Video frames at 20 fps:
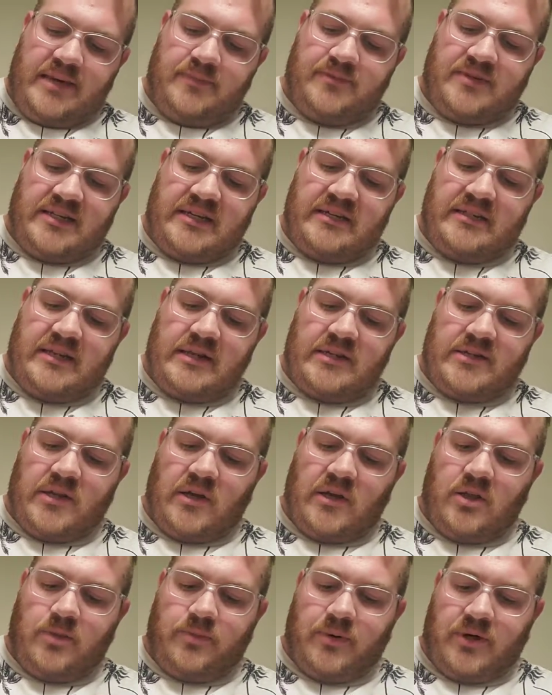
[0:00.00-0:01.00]
keep saying that
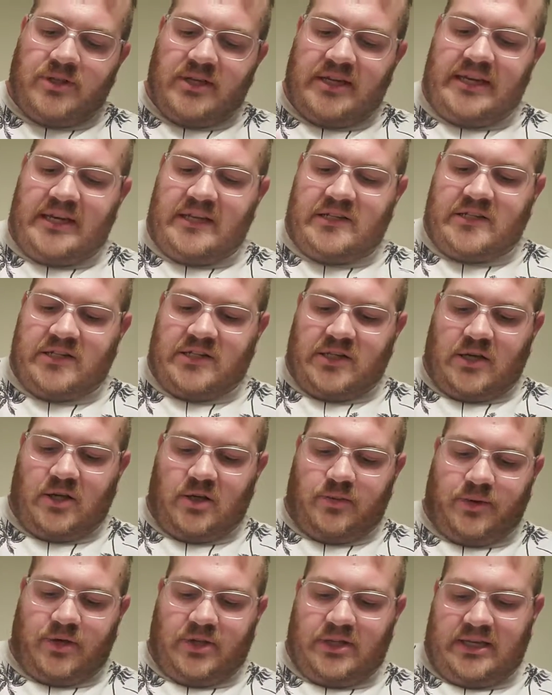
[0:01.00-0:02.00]
it's all about the
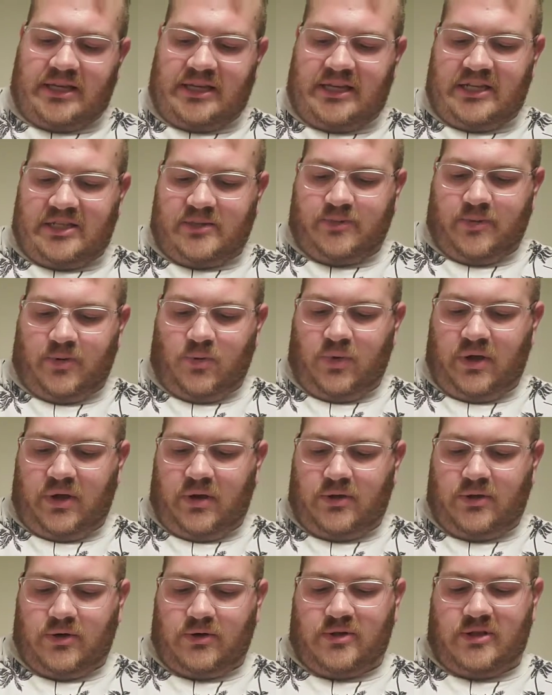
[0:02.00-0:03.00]
kids,
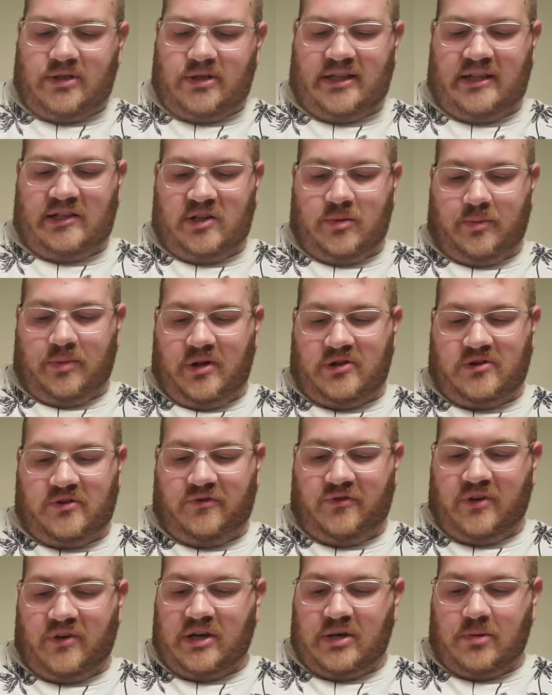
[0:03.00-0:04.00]
but we all know that that's a
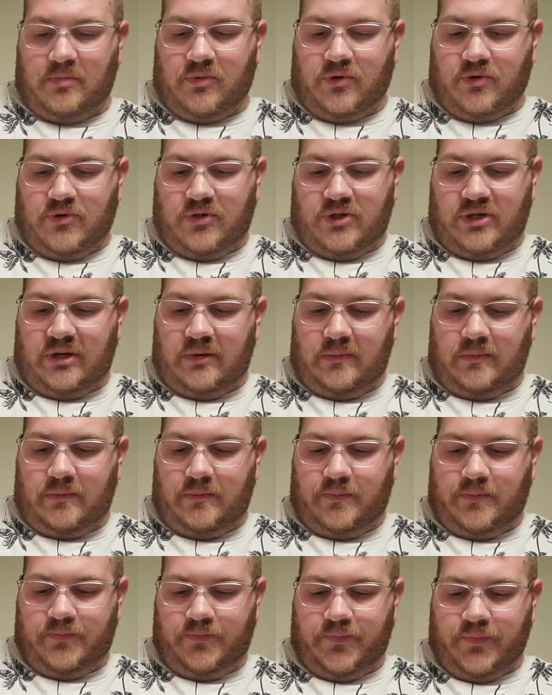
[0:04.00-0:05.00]
bunch of fucking
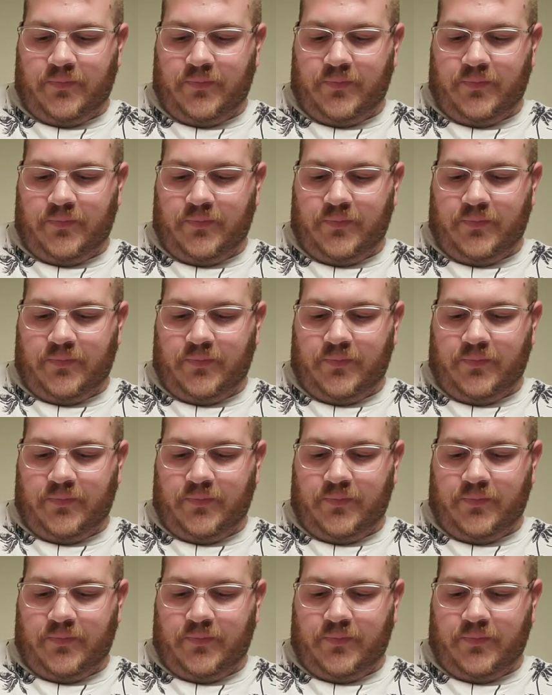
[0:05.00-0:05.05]
bullshit.